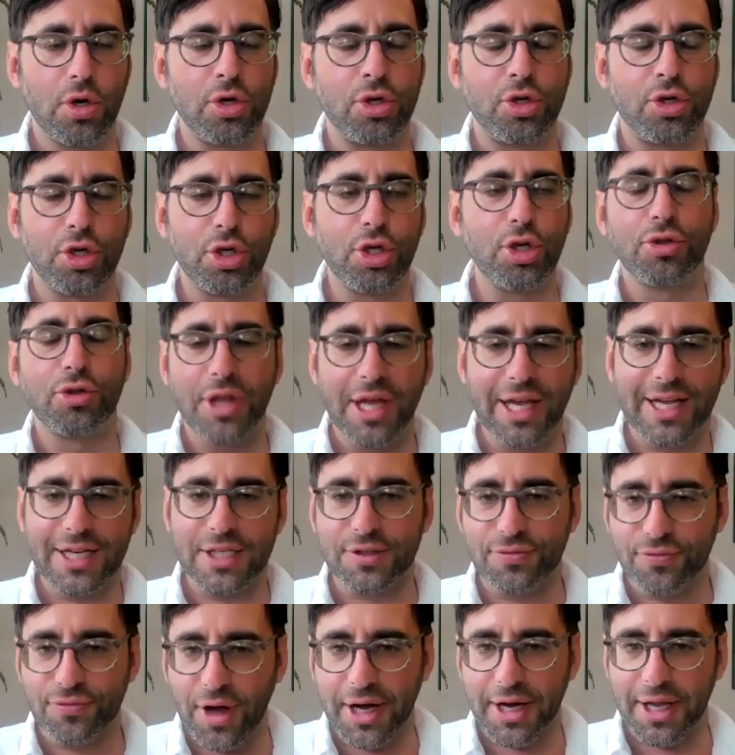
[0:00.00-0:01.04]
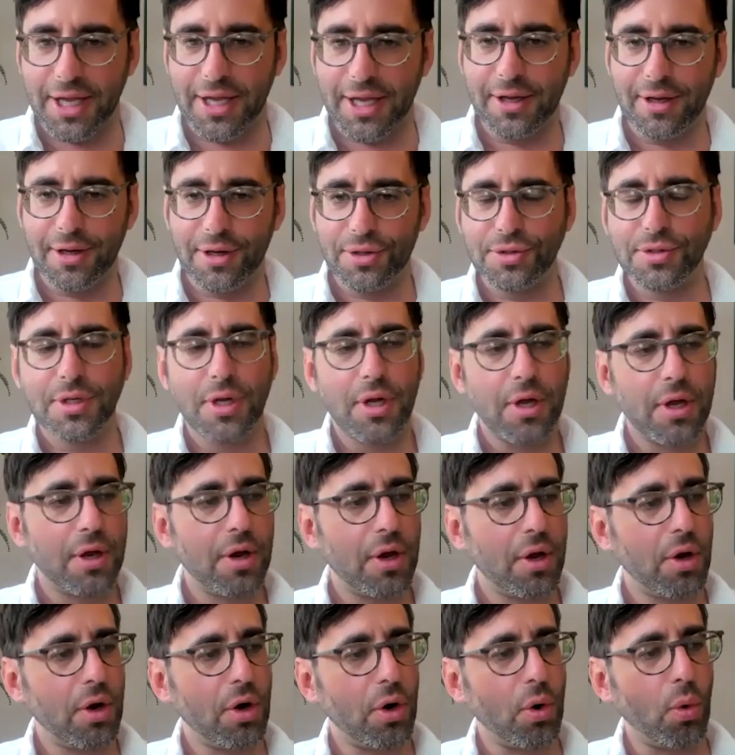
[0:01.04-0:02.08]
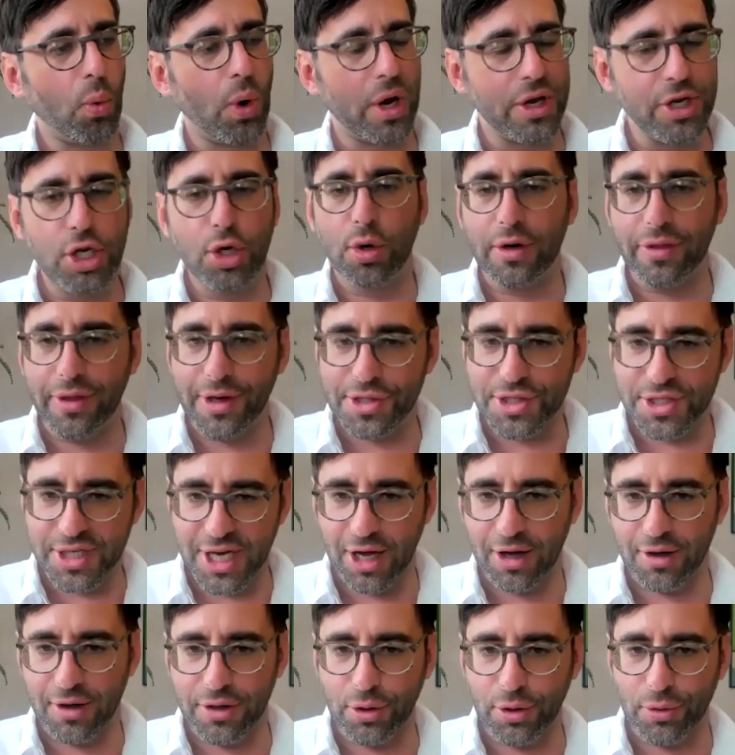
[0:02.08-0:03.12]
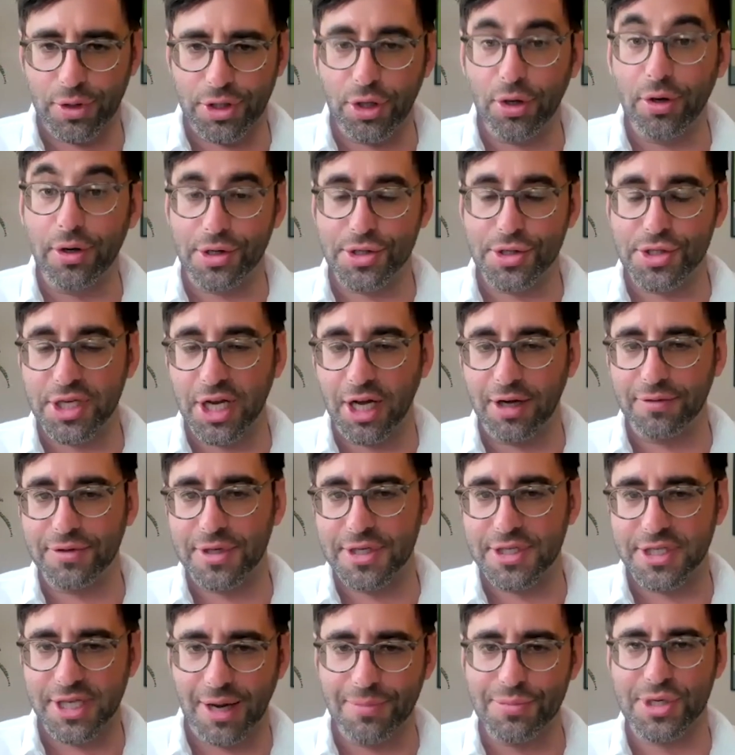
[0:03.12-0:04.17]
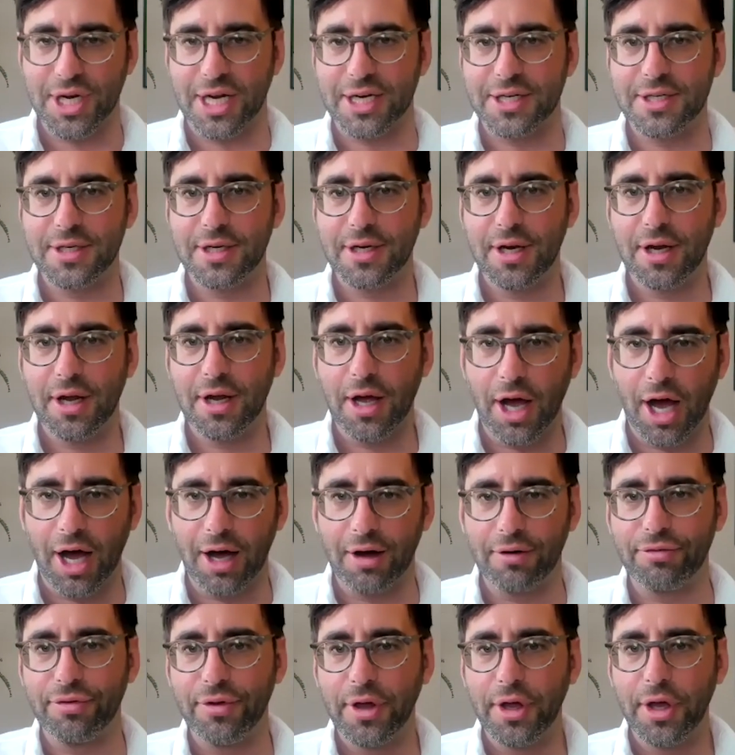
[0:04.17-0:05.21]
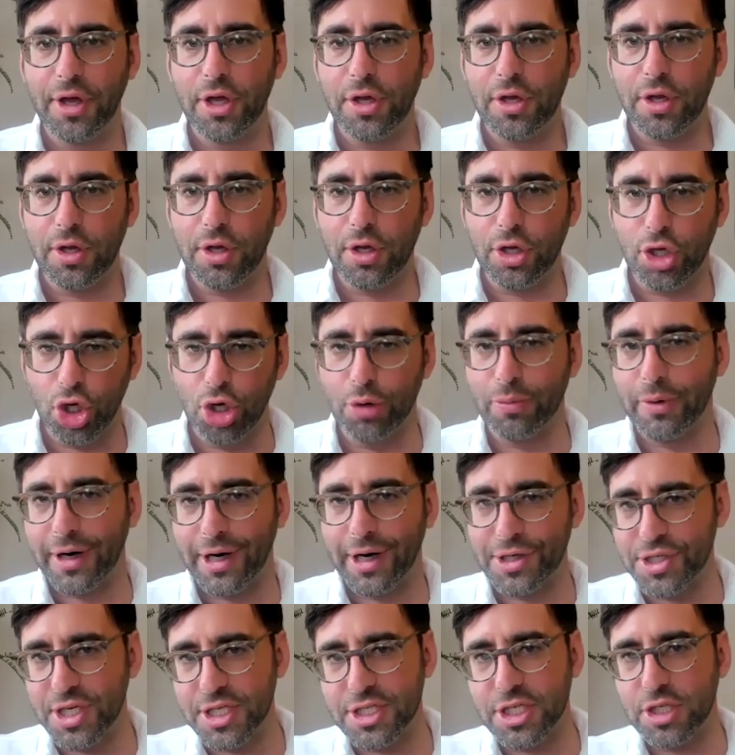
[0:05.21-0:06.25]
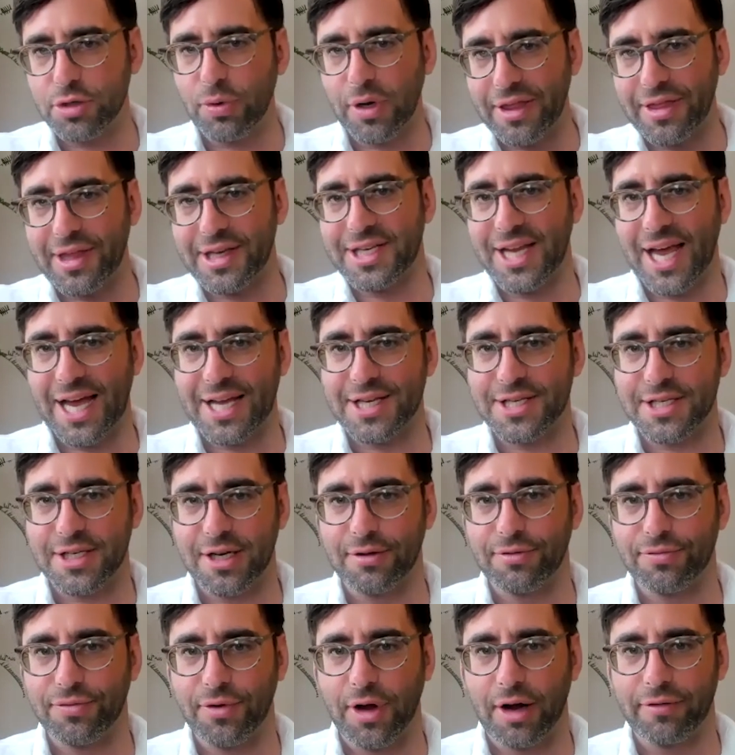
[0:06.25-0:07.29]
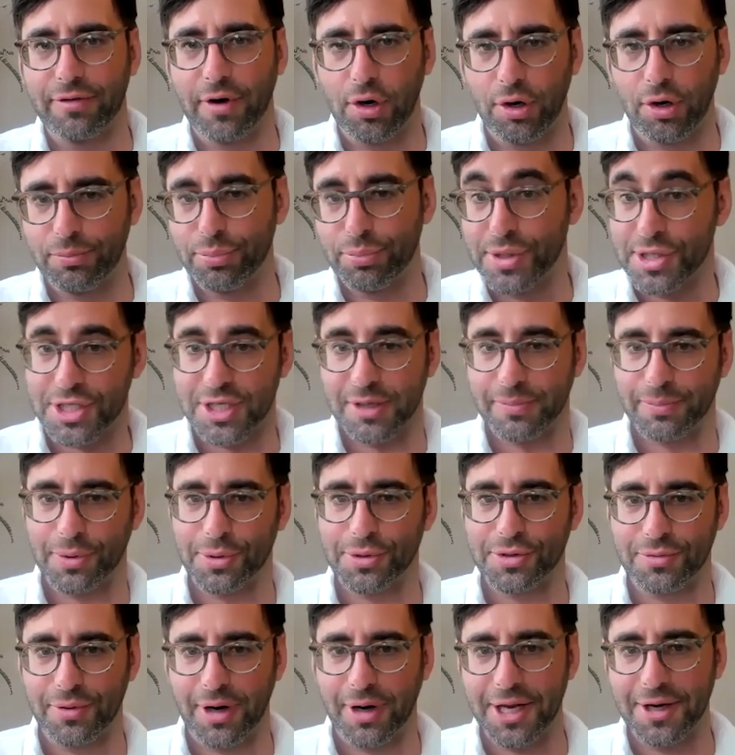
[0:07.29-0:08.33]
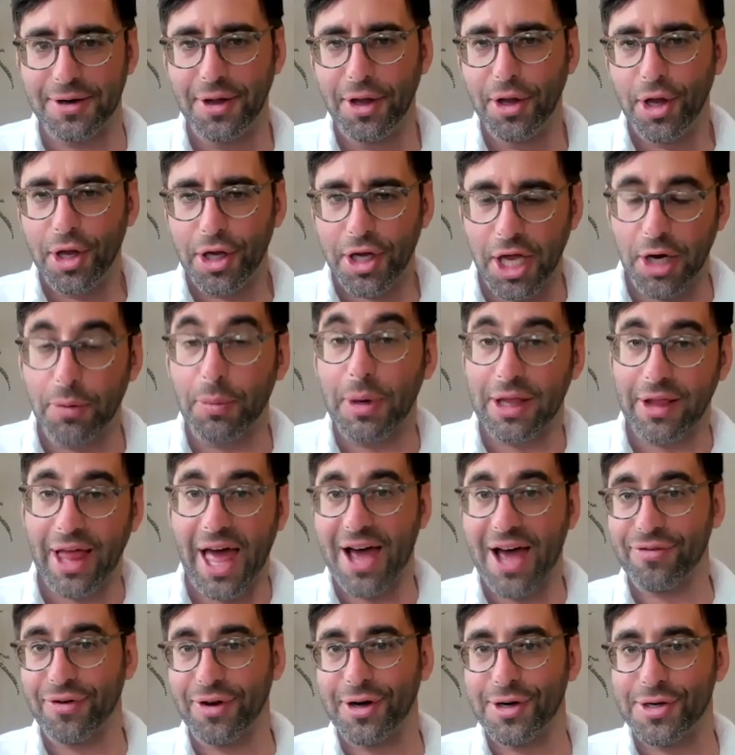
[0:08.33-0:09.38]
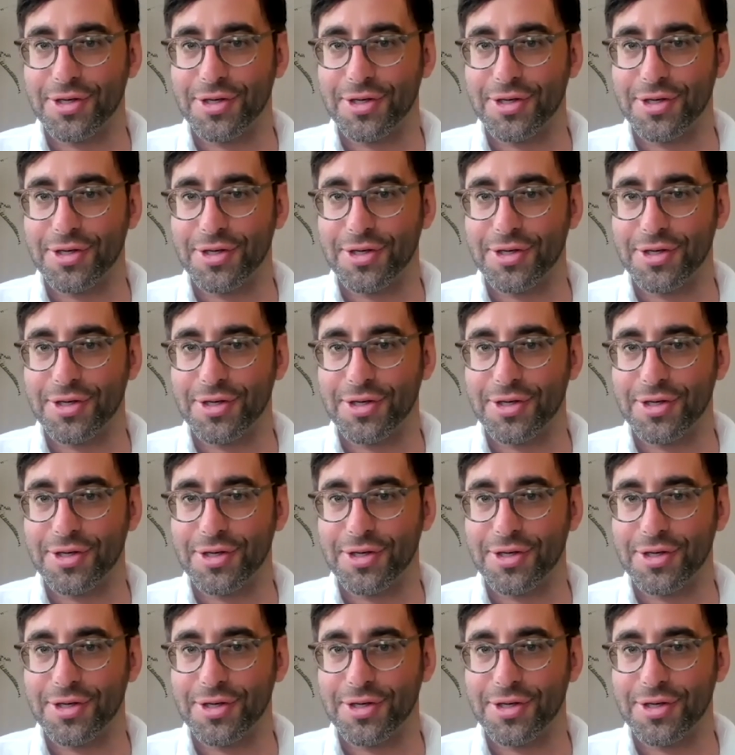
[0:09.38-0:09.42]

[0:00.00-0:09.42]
do you think it's funny when you are the self, when you are yourself the subject of humor? Because this is really the test of, of our own principles, right? Can we laugh at